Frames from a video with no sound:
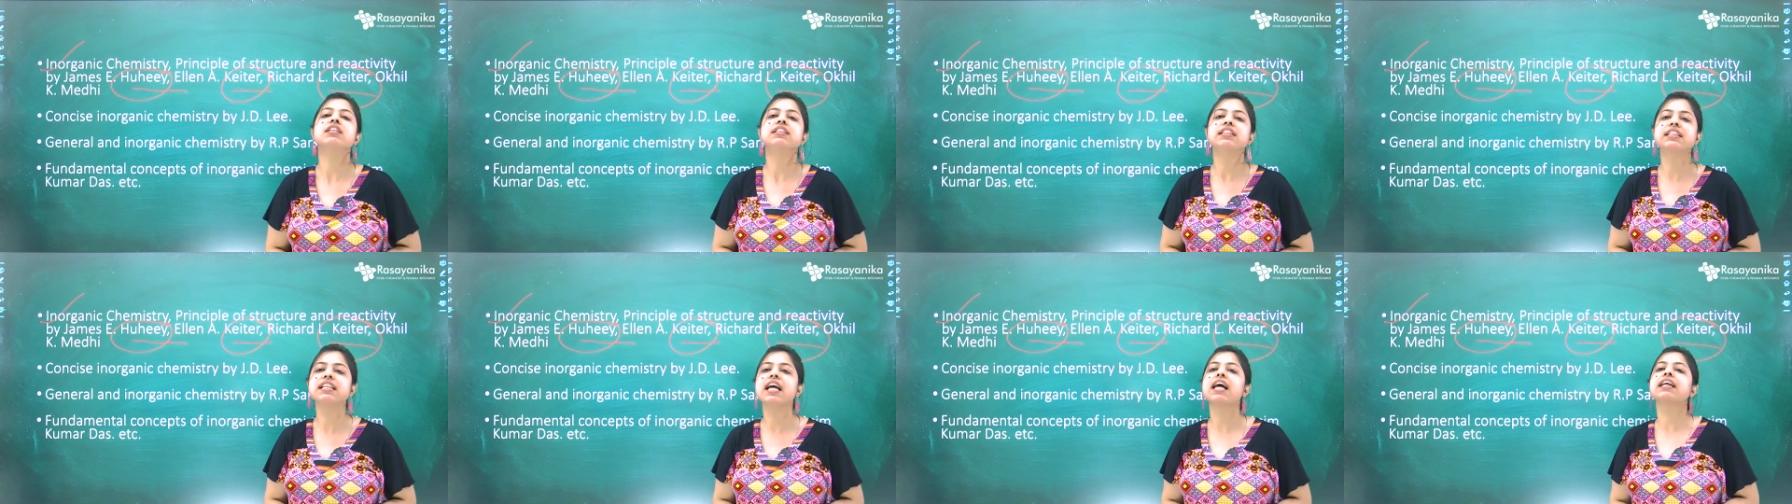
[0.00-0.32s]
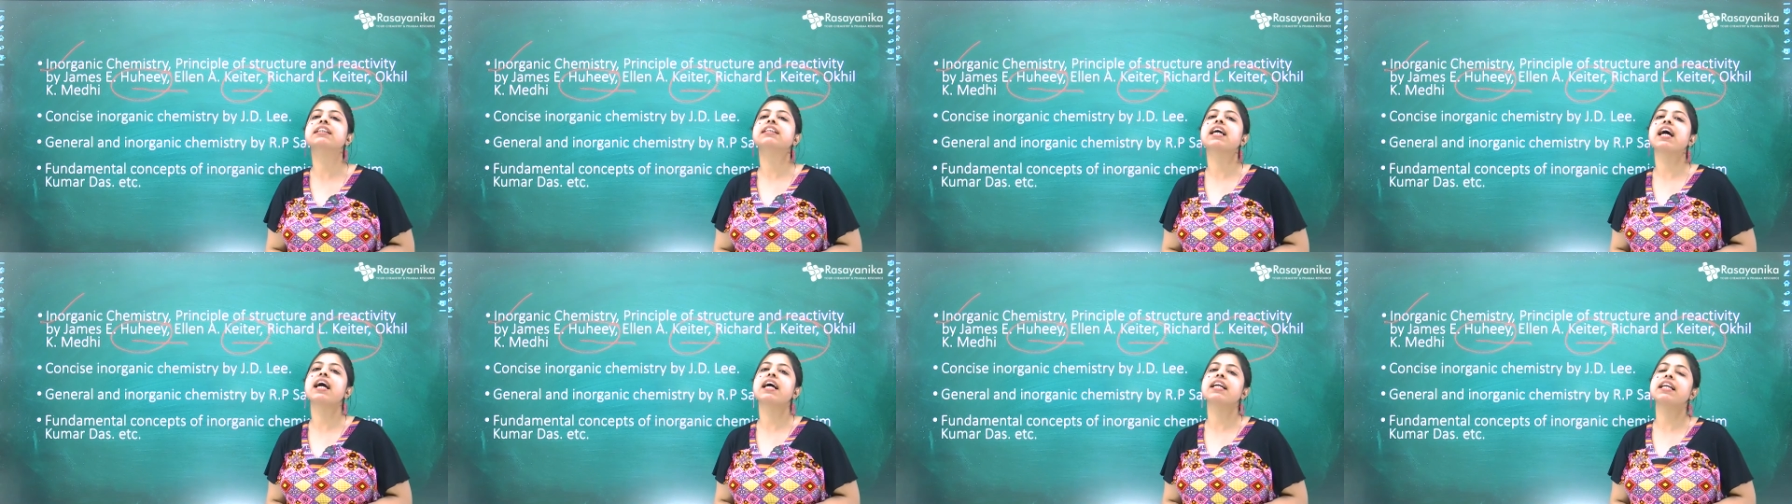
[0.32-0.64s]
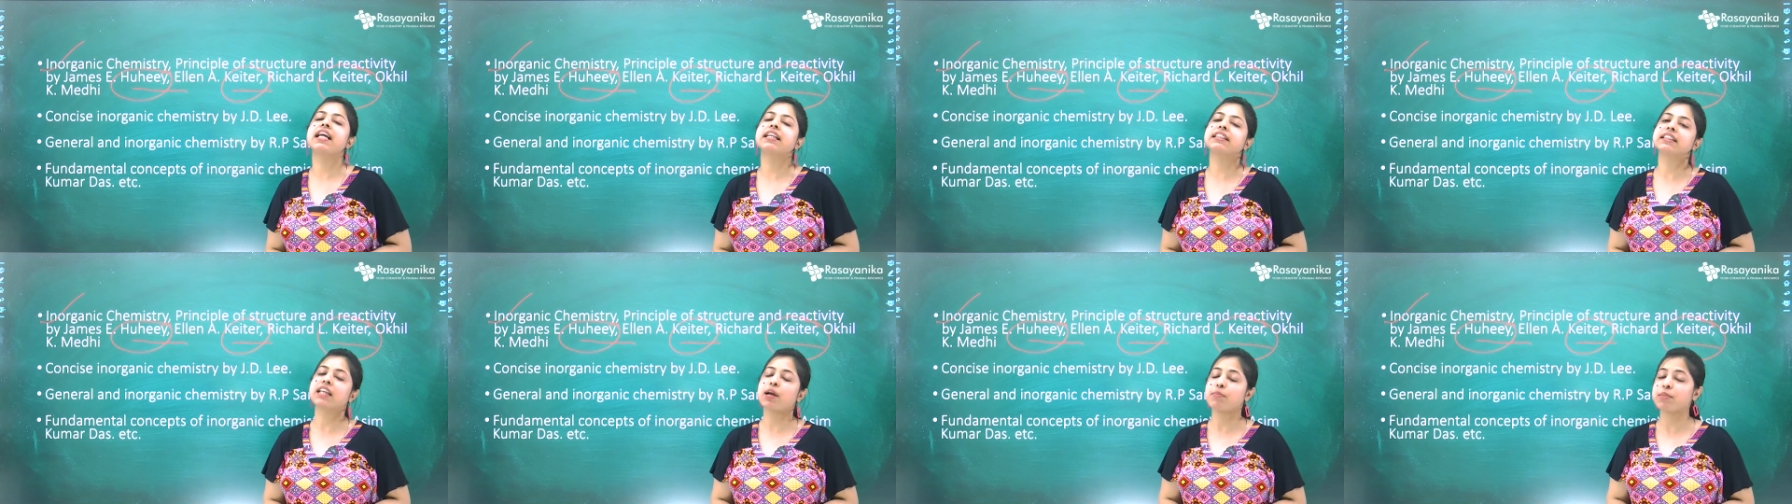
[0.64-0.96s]
CSIR
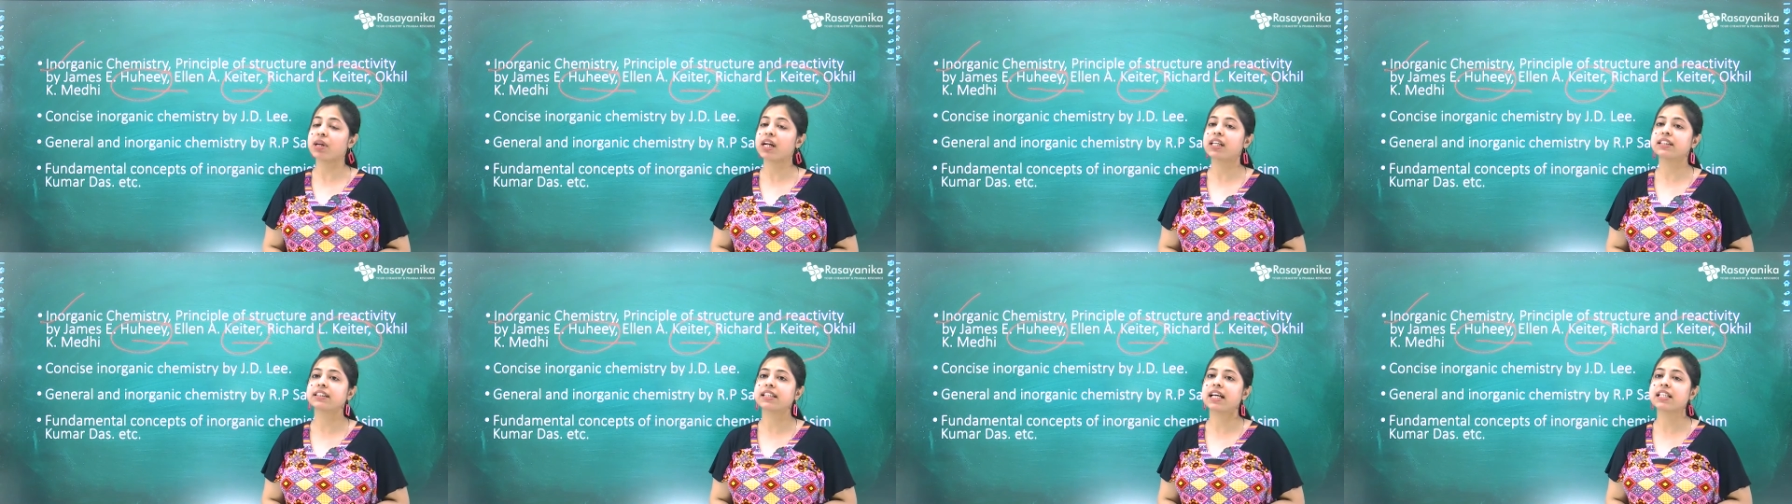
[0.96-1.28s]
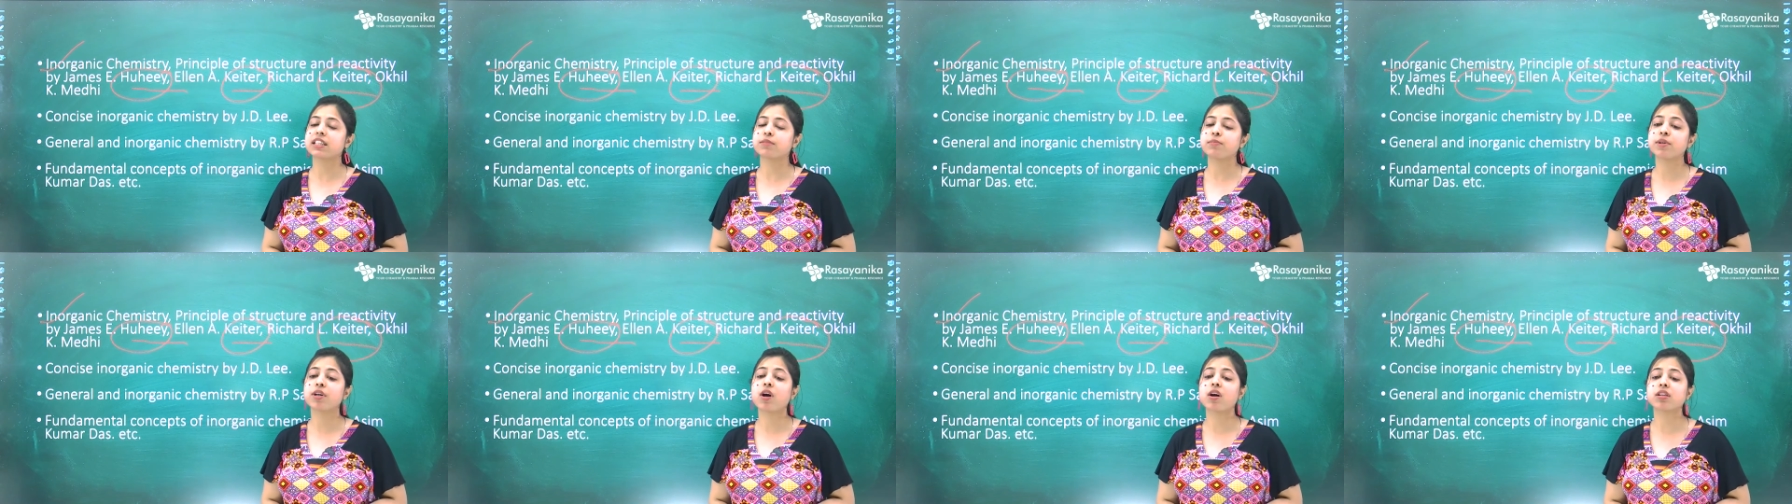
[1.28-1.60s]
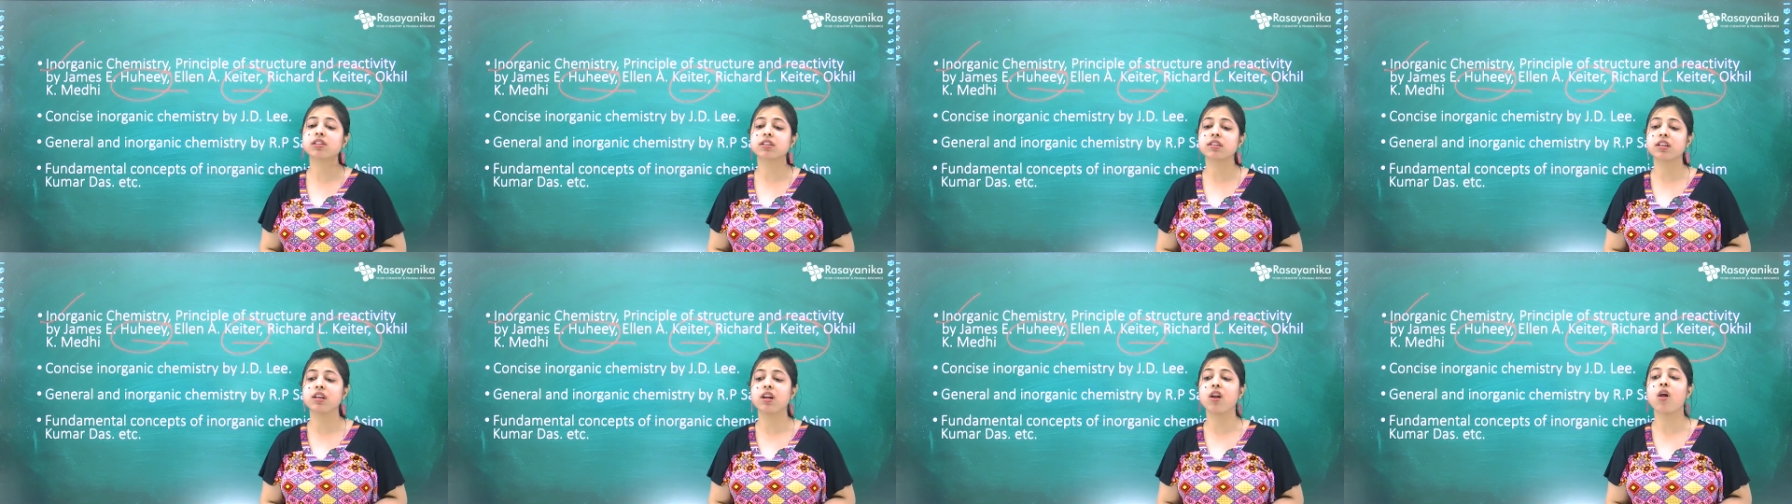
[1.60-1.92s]
NET chemical science
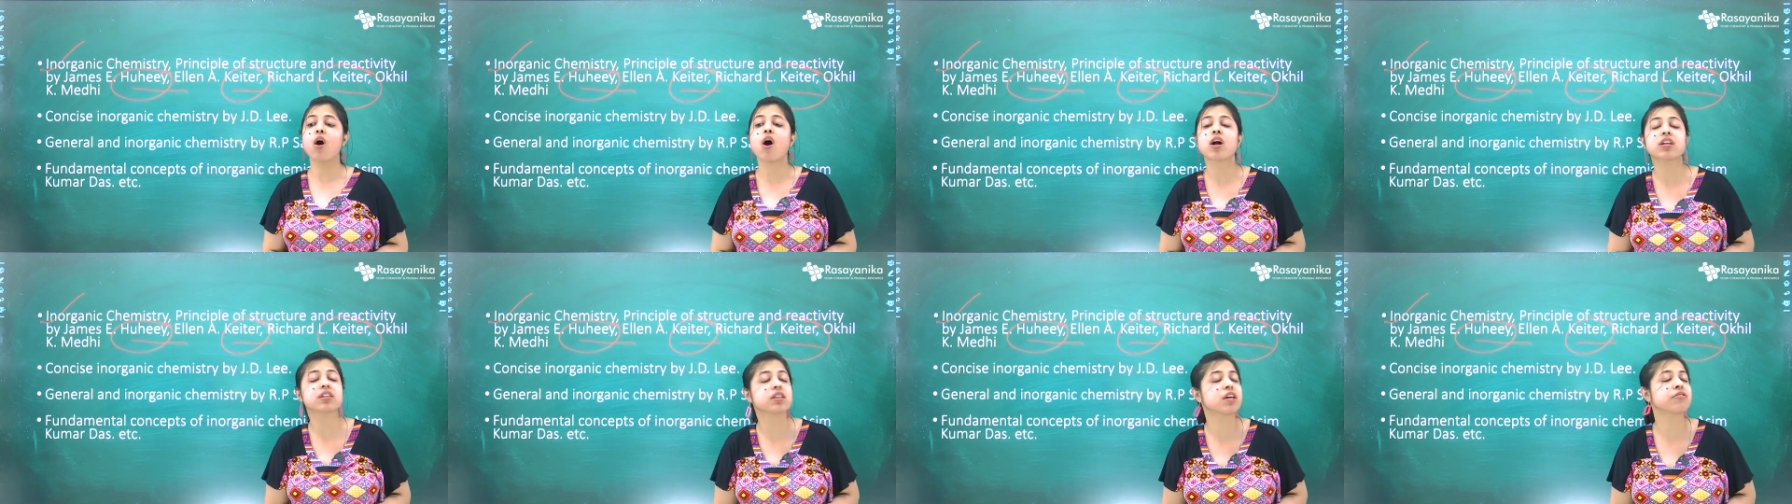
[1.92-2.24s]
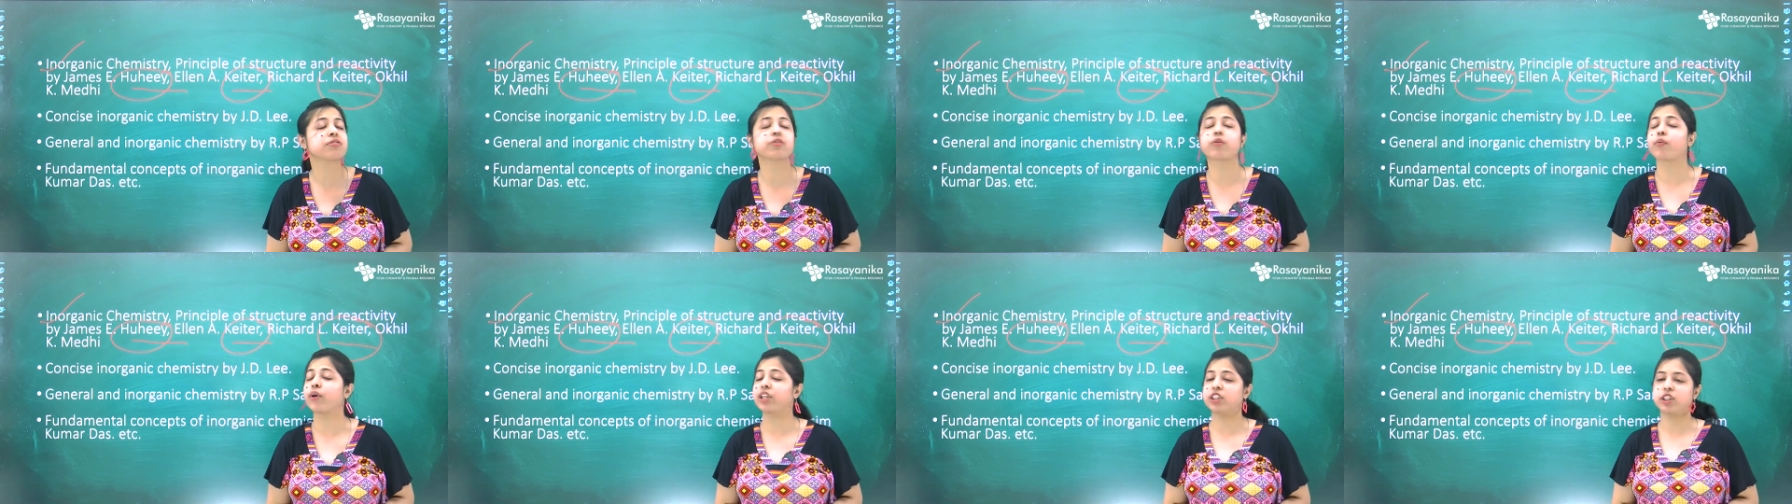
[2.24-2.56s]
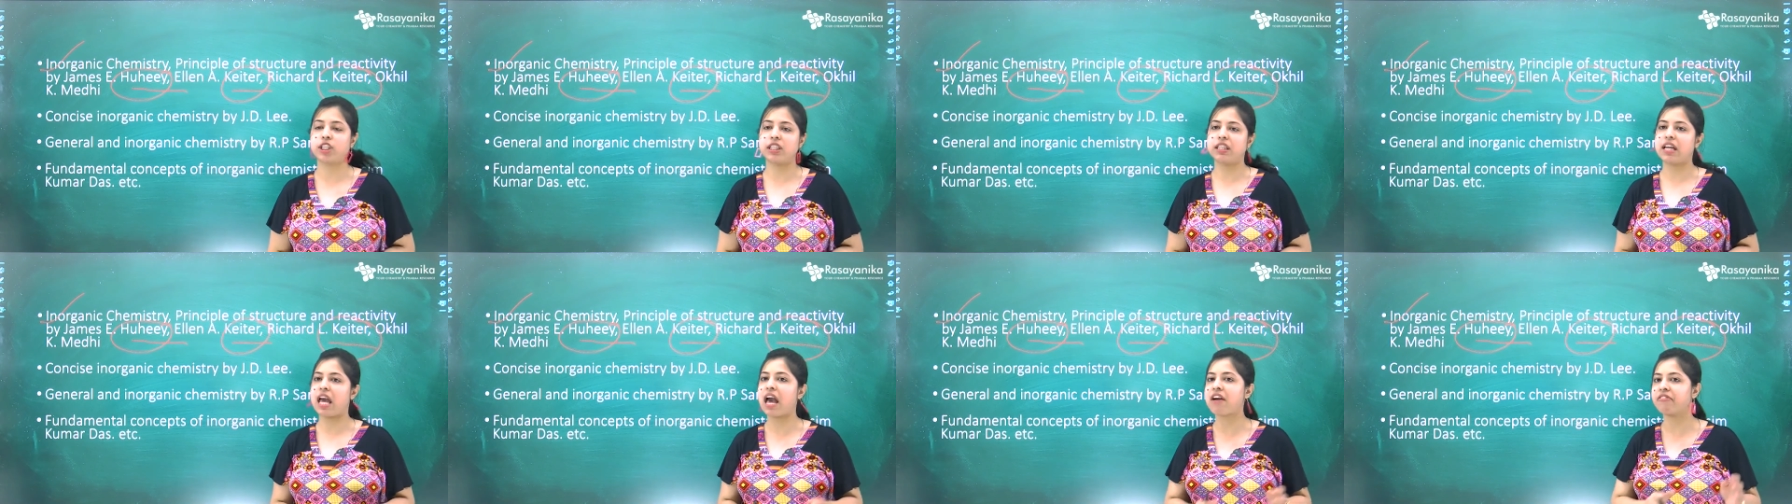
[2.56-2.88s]
because lots of
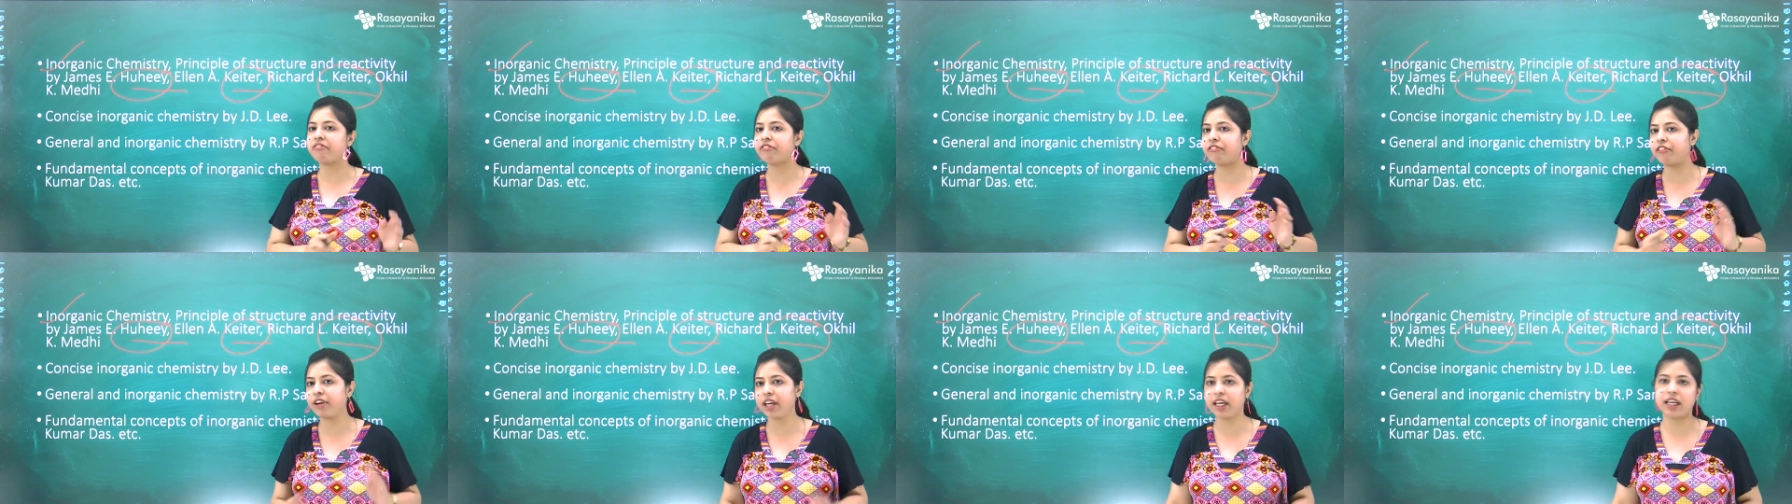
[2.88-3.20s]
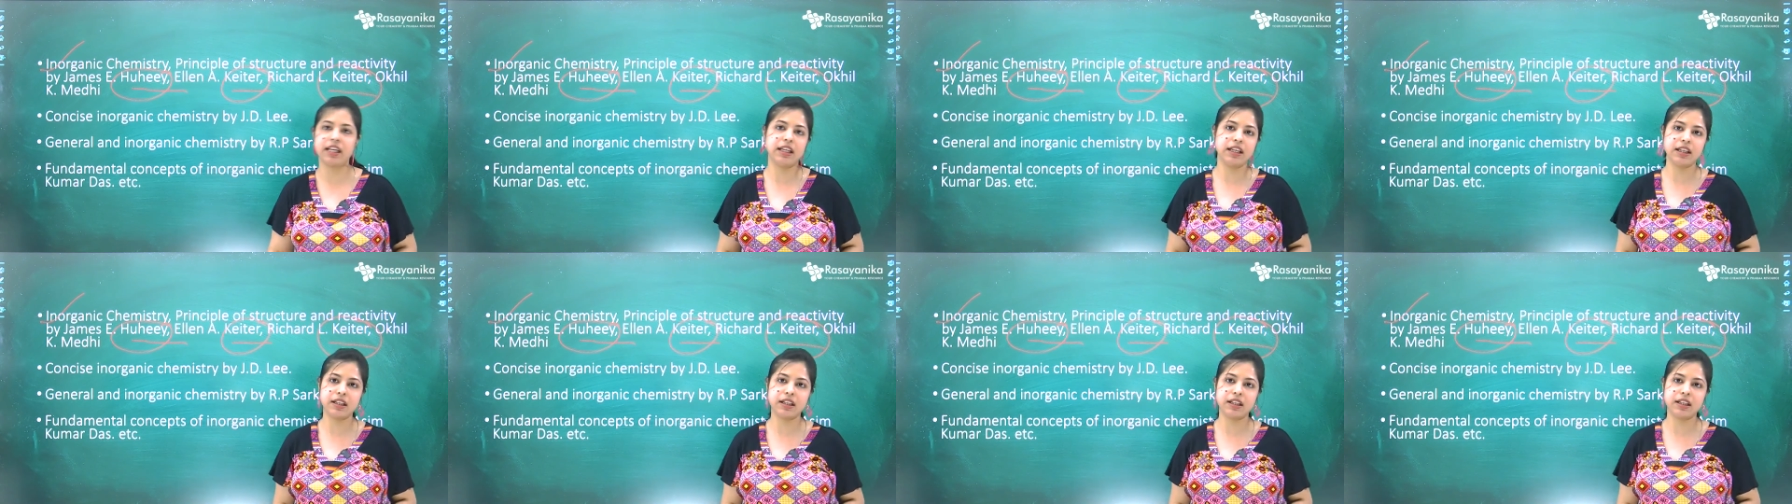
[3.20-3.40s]
question every